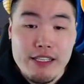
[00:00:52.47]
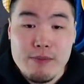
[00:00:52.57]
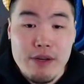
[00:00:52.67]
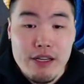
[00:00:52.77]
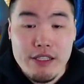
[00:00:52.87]

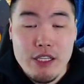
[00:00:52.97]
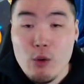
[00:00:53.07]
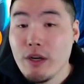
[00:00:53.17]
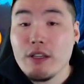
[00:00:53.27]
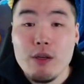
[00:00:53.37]
but
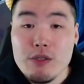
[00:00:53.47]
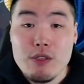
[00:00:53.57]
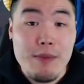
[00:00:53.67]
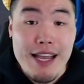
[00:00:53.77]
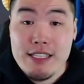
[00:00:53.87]
nowhere close to
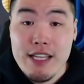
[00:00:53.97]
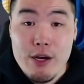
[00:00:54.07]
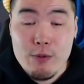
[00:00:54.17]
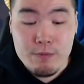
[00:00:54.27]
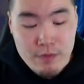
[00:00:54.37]
maxed
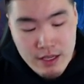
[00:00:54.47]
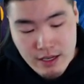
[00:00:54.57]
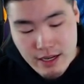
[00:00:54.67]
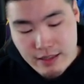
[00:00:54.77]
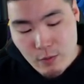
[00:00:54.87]
out.
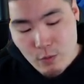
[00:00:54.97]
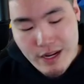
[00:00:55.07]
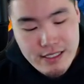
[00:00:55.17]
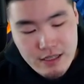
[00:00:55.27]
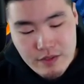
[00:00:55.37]
And the
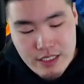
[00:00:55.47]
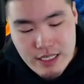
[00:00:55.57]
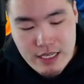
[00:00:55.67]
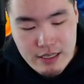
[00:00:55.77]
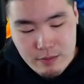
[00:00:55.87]
rest of the
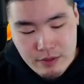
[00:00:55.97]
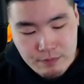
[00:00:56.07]
team